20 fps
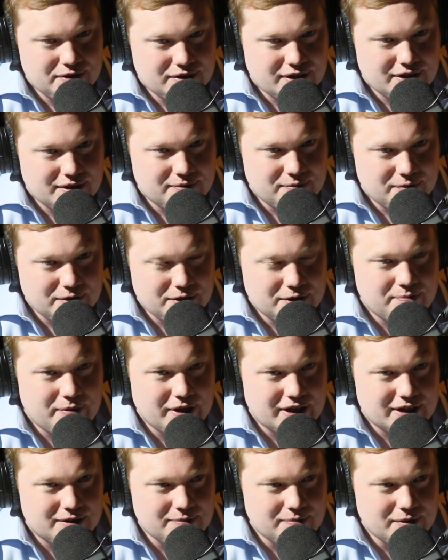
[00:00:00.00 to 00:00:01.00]
when
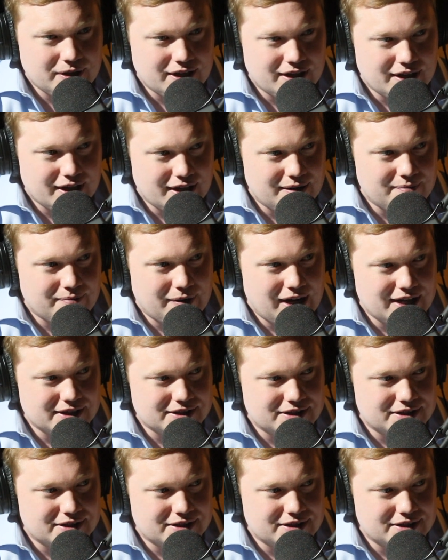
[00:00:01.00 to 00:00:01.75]
you're picked to be an